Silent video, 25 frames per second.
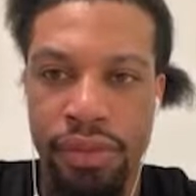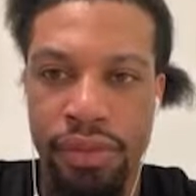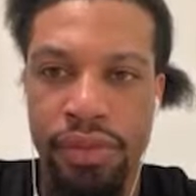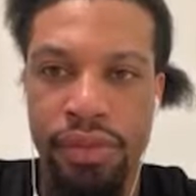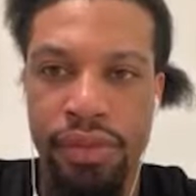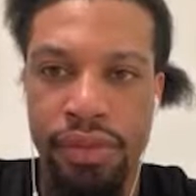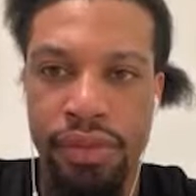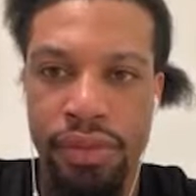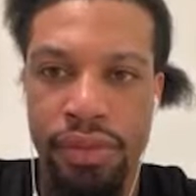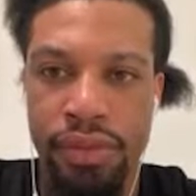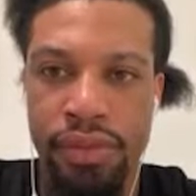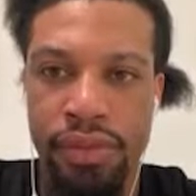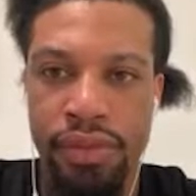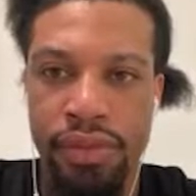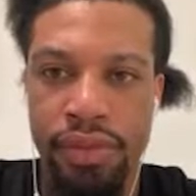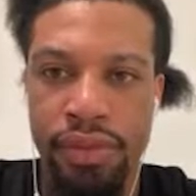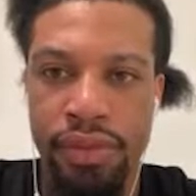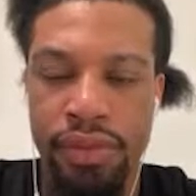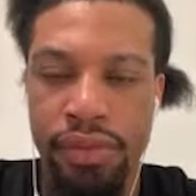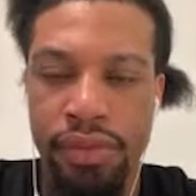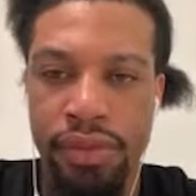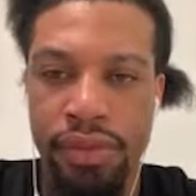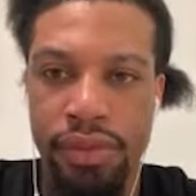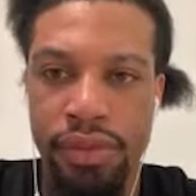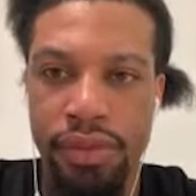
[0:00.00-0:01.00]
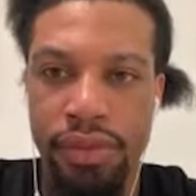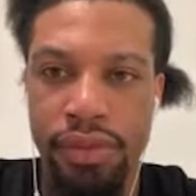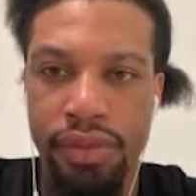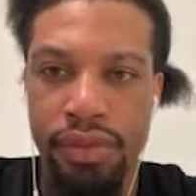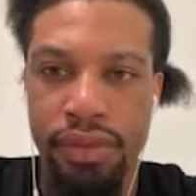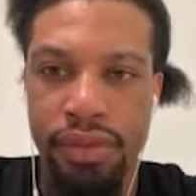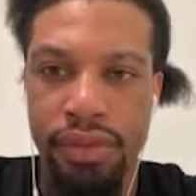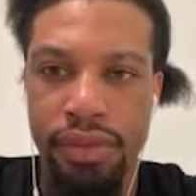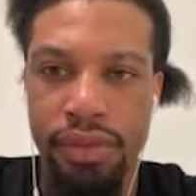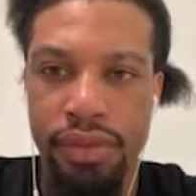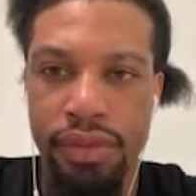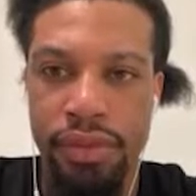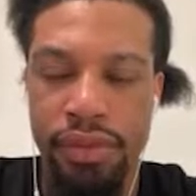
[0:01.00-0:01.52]

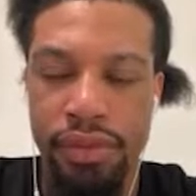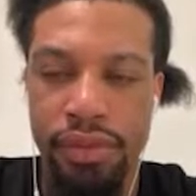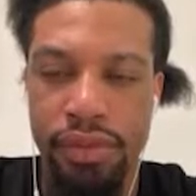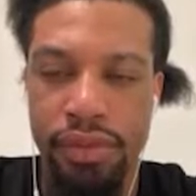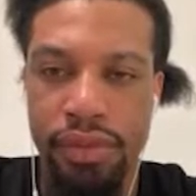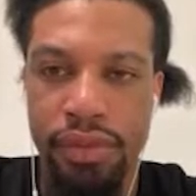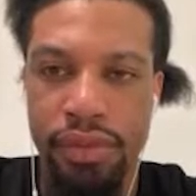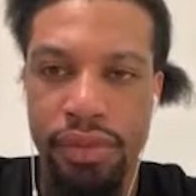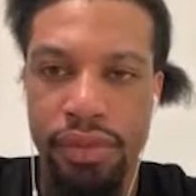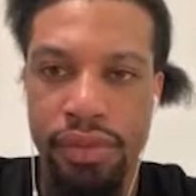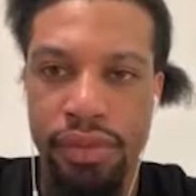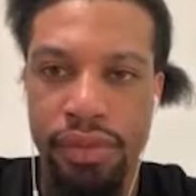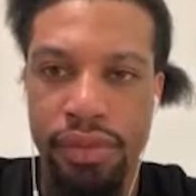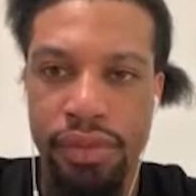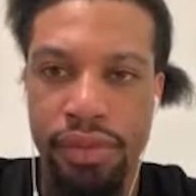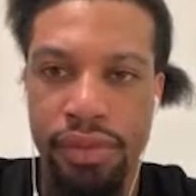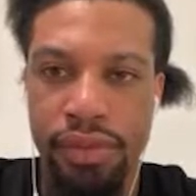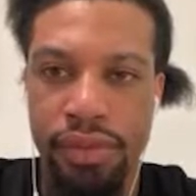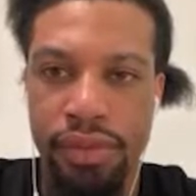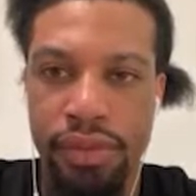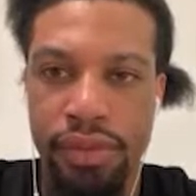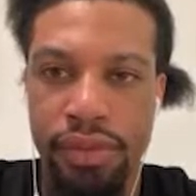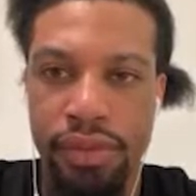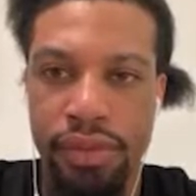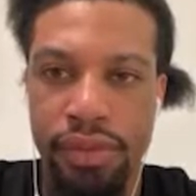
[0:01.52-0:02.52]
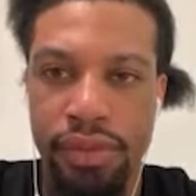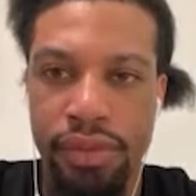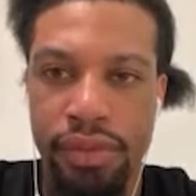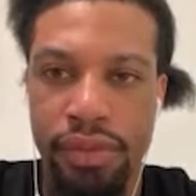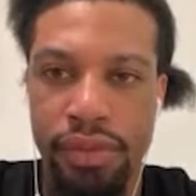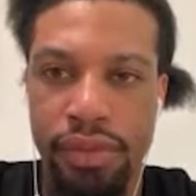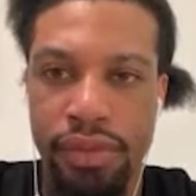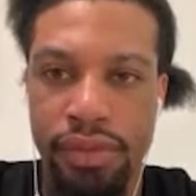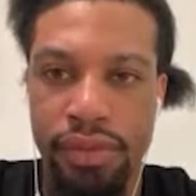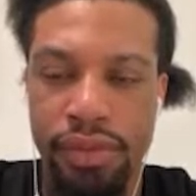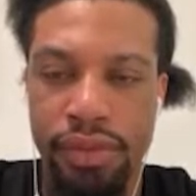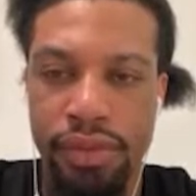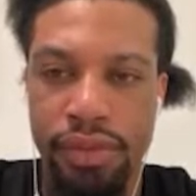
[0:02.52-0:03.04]

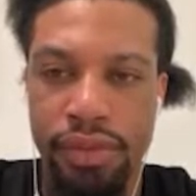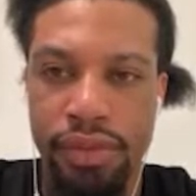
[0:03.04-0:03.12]
This person isn't speaking.